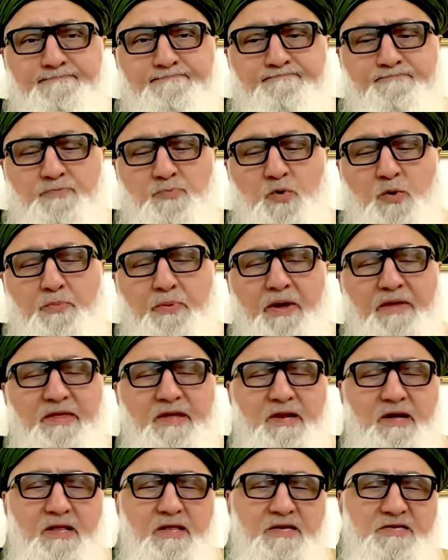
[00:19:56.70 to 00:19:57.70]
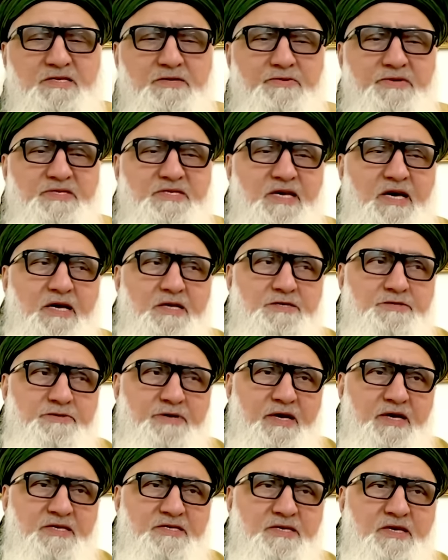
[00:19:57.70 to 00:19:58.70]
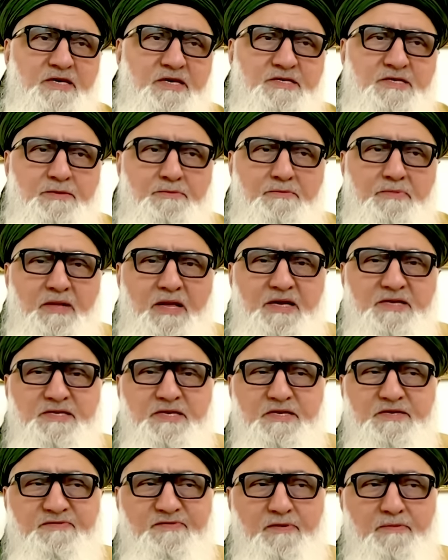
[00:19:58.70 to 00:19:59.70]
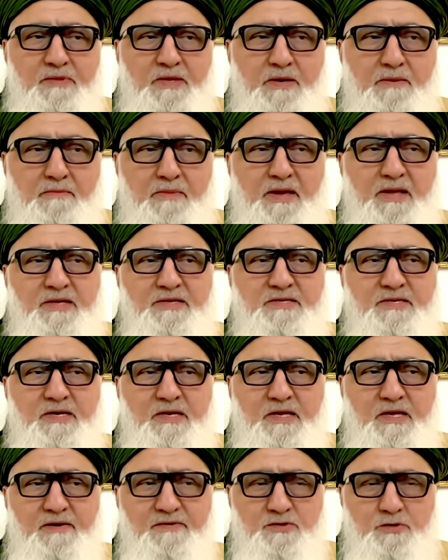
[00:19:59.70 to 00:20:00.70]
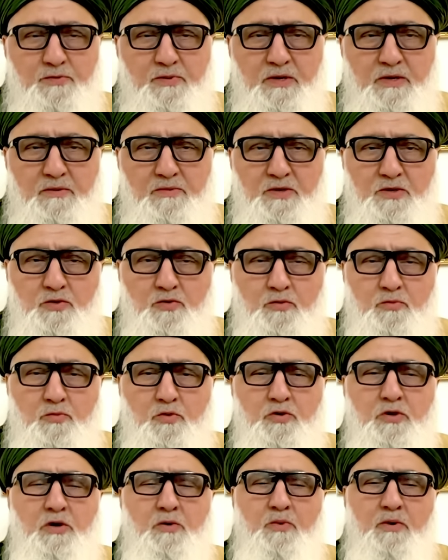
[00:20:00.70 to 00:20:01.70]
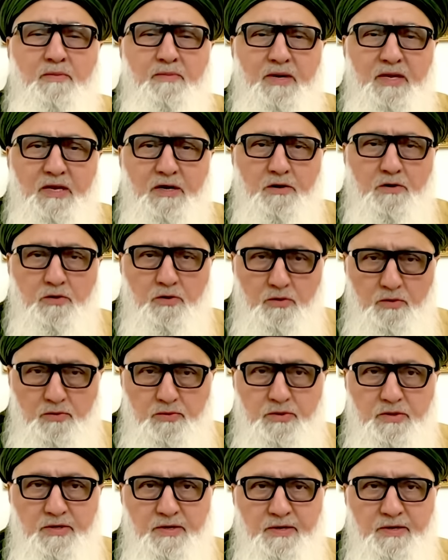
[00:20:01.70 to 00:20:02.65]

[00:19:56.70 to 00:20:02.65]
We pray that Allah dress us and bless us from the immensity mulki wa malakut.